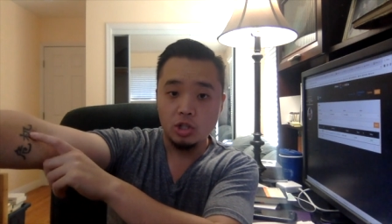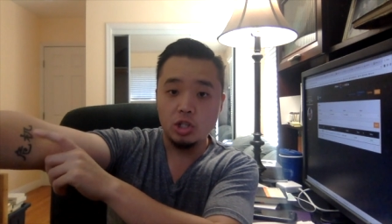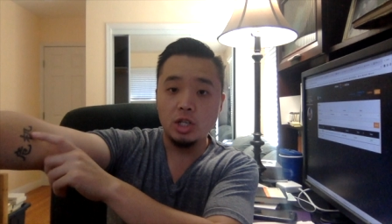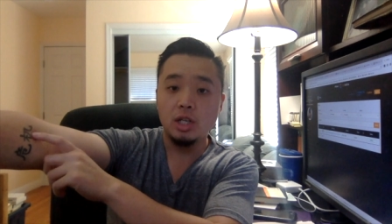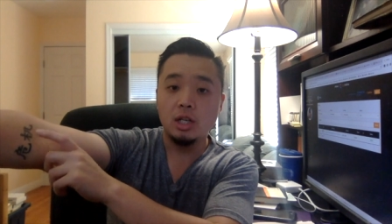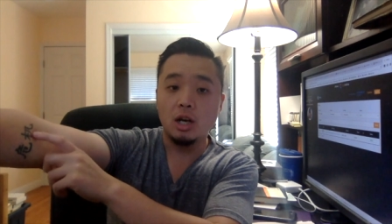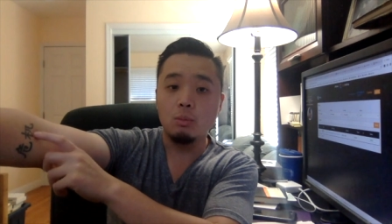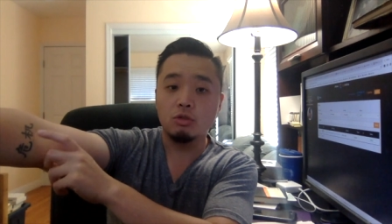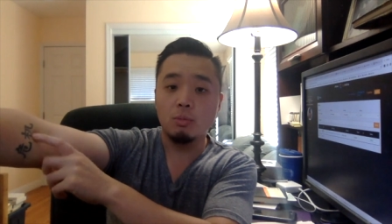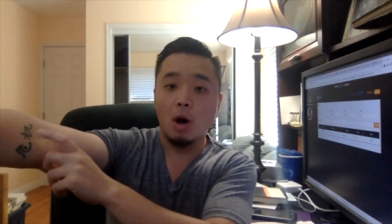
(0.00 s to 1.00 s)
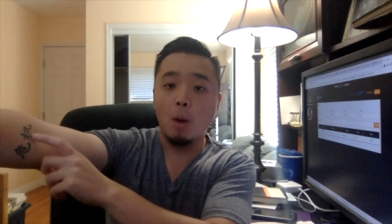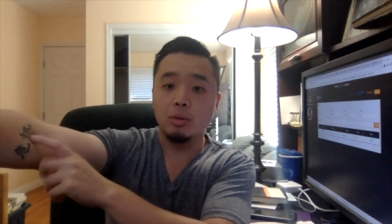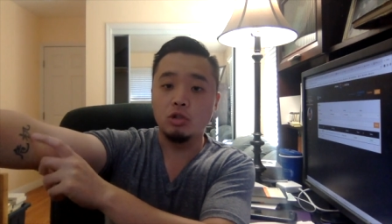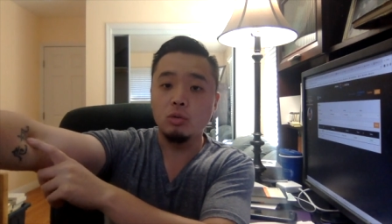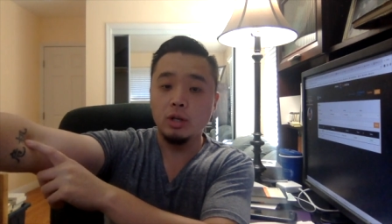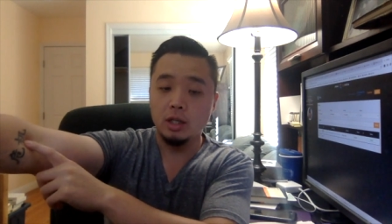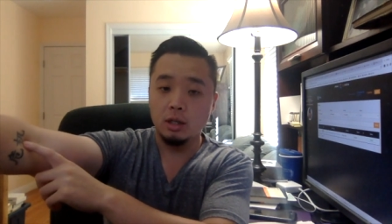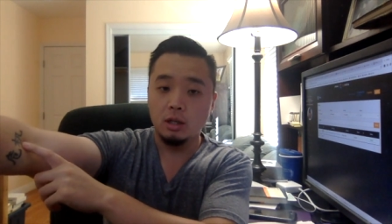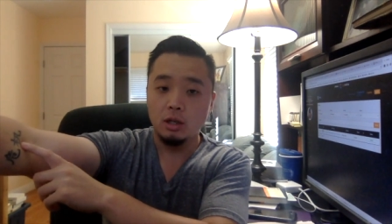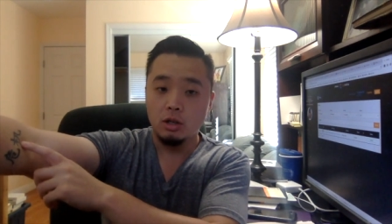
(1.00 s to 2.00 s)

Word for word: G, comes from opportunity.